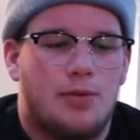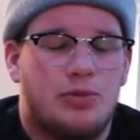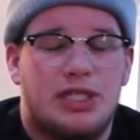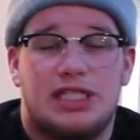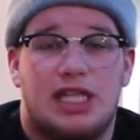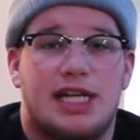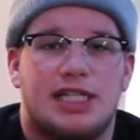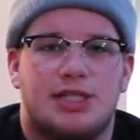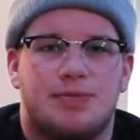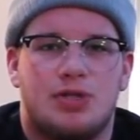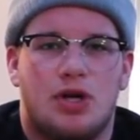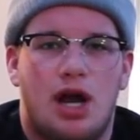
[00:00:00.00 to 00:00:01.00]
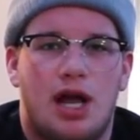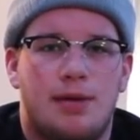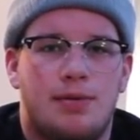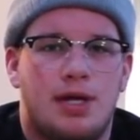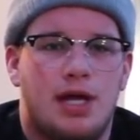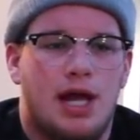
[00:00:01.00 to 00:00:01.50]
Please like and
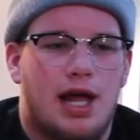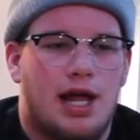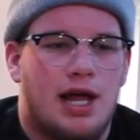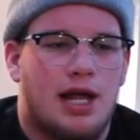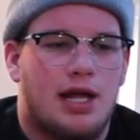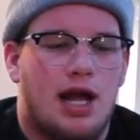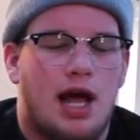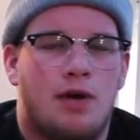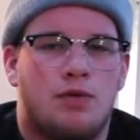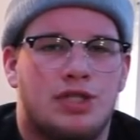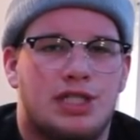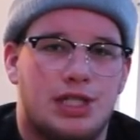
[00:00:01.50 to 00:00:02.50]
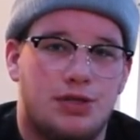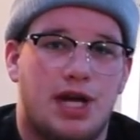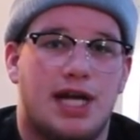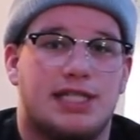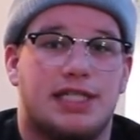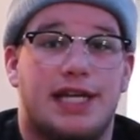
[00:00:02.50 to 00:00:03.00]
subscribe, and I will see you
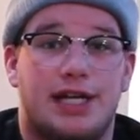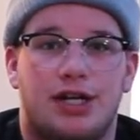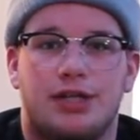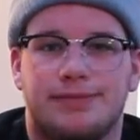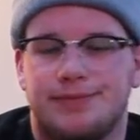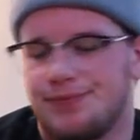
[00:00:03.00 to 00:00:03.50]
guys later.